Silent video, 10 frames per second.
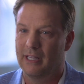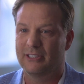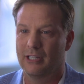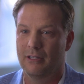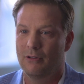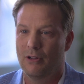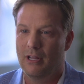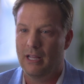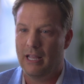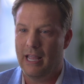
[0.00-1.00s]
listen,
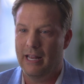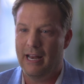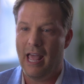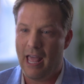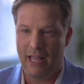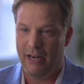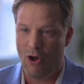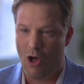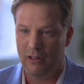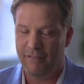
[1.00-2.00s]
in
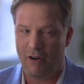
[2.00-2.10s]
all